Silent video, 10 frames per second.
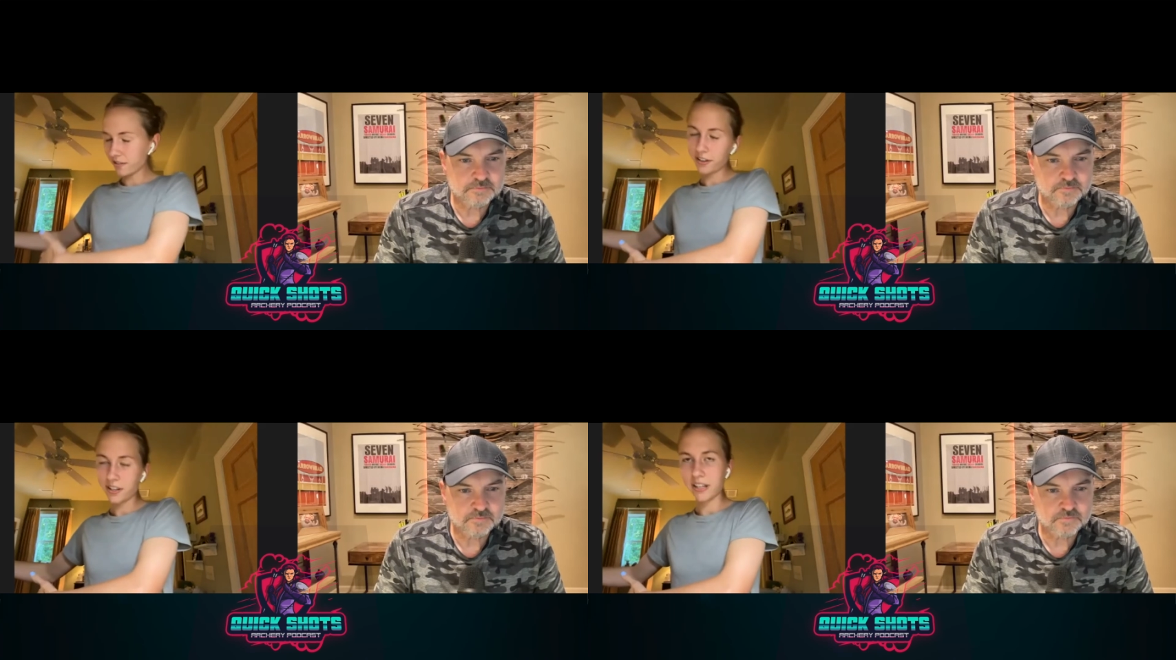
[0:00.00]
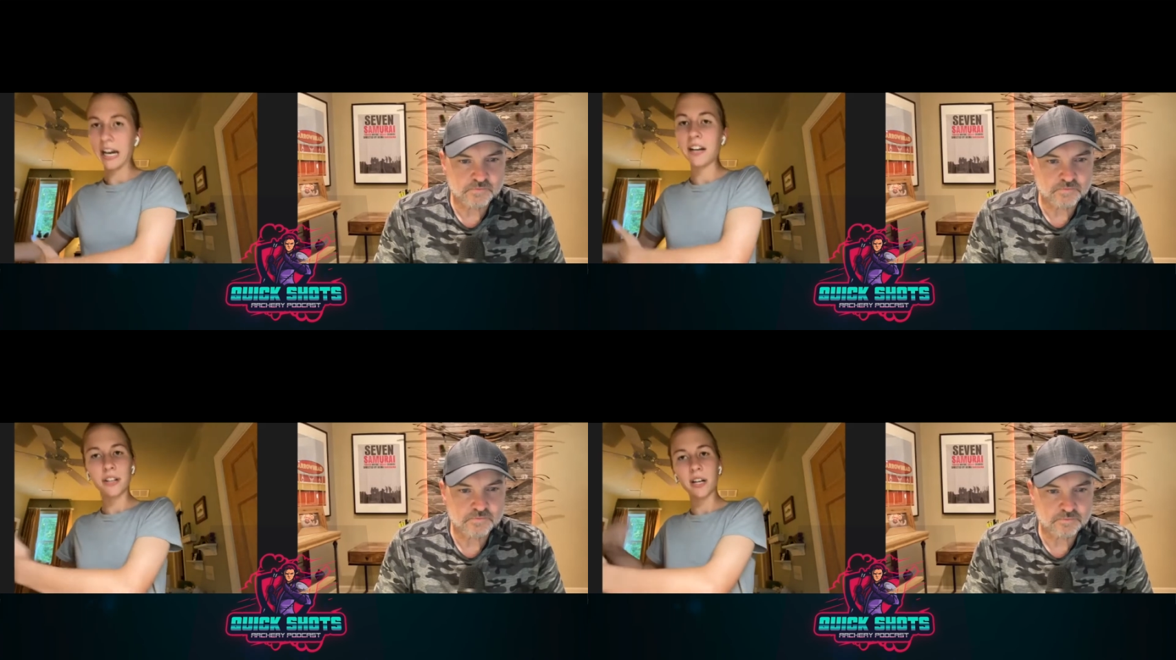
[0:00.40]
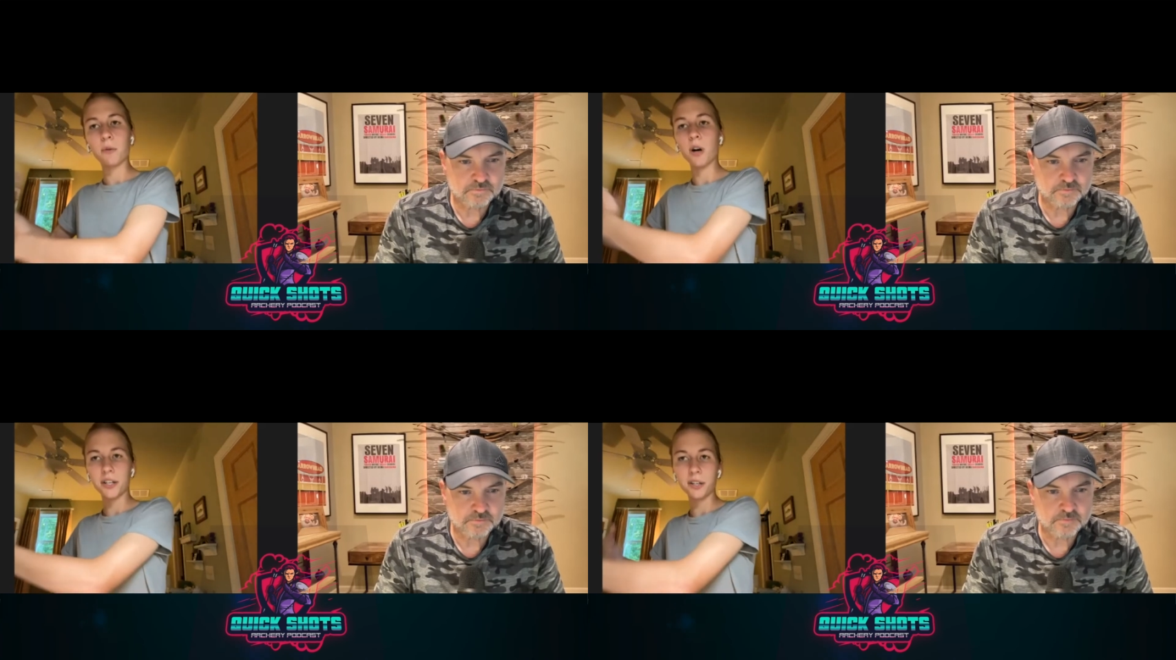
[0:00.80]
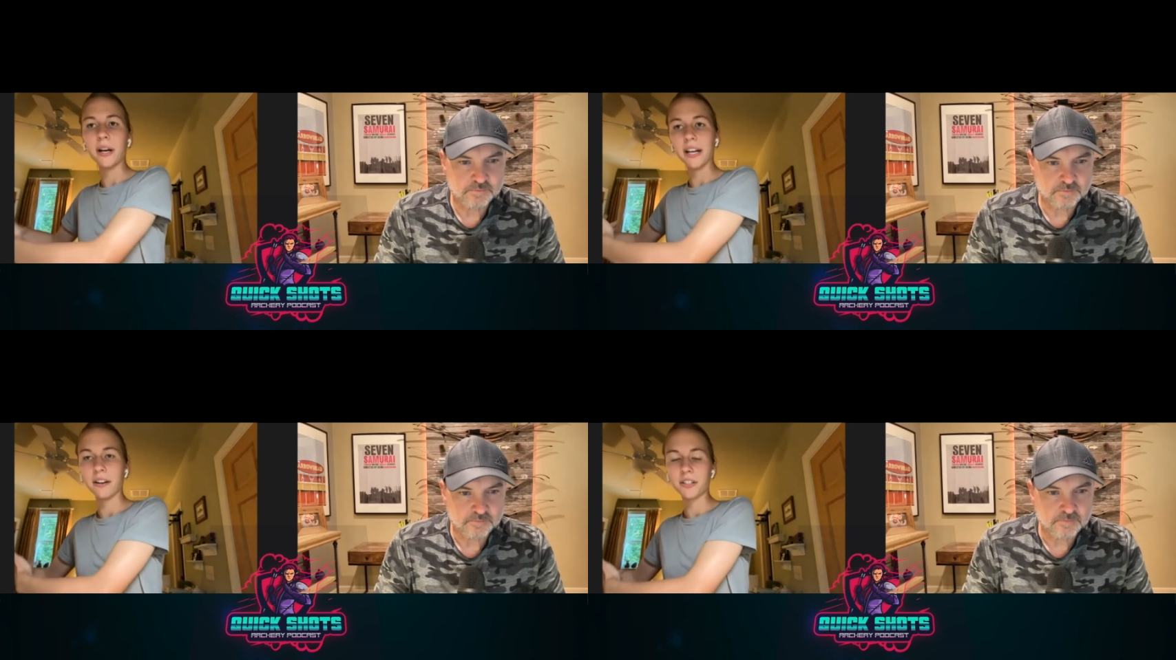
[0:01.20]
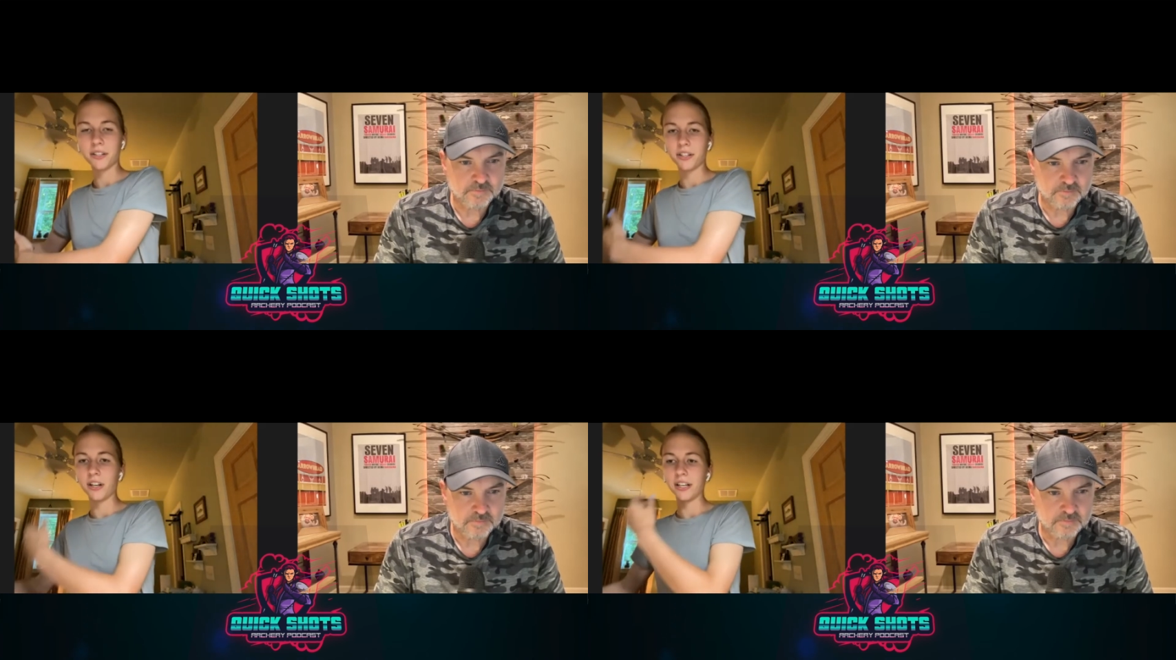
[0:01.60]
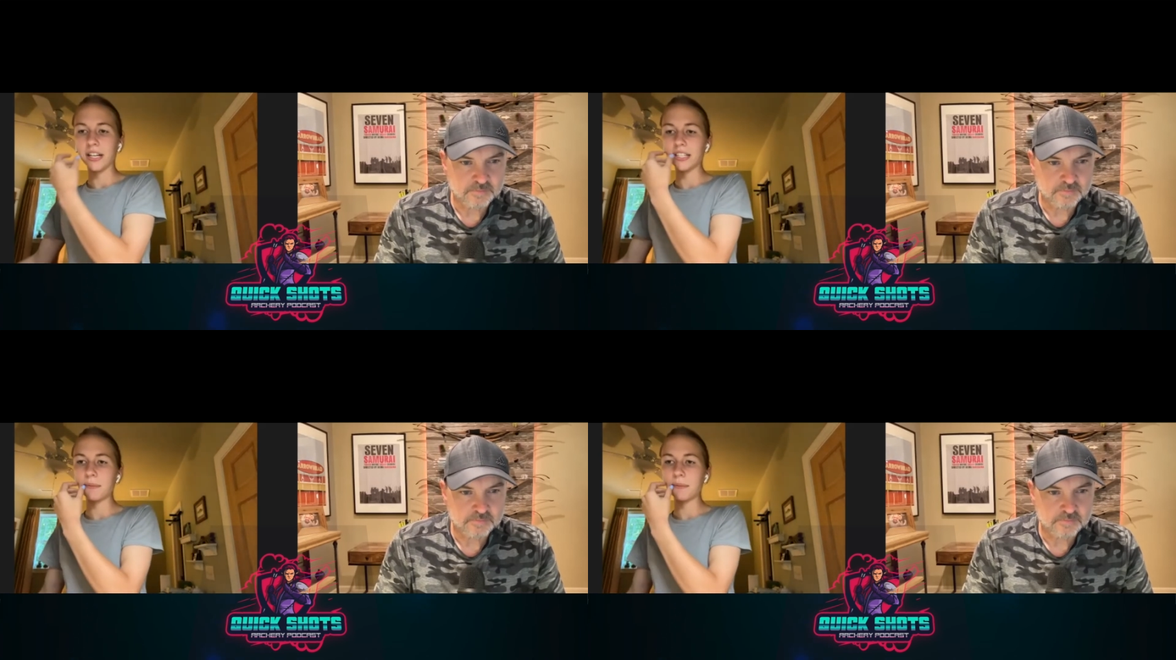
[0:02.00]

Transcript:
Speaker 1: in front of that? And you kind of walk your way out to the target.